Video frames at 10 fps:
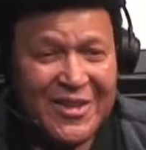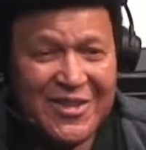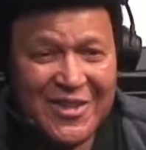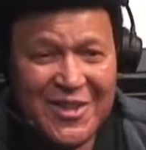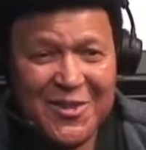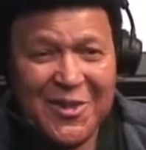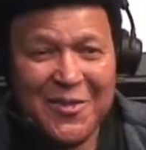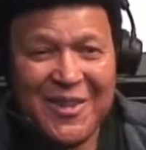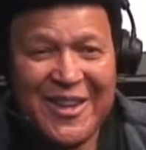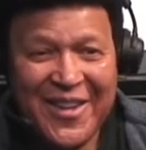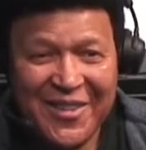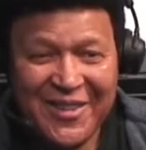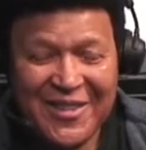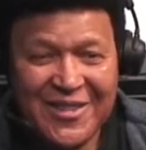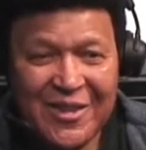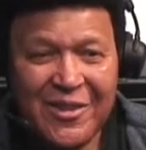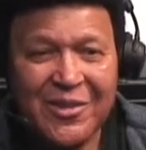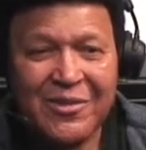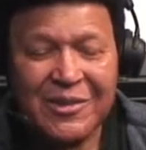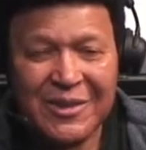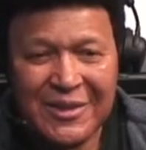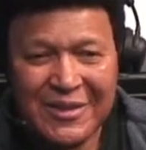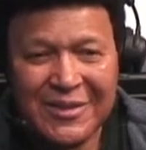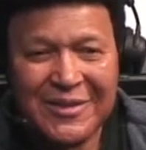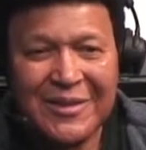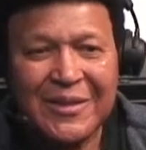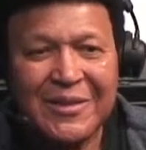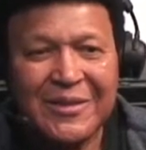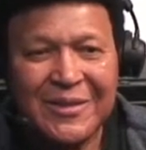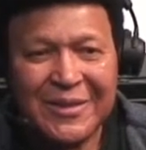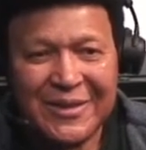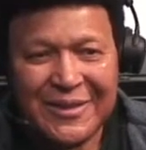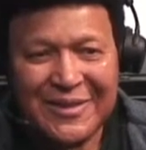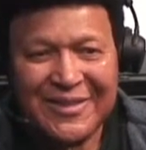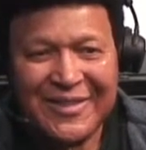She's from the Netherlands. Oh, really? Oh, okay.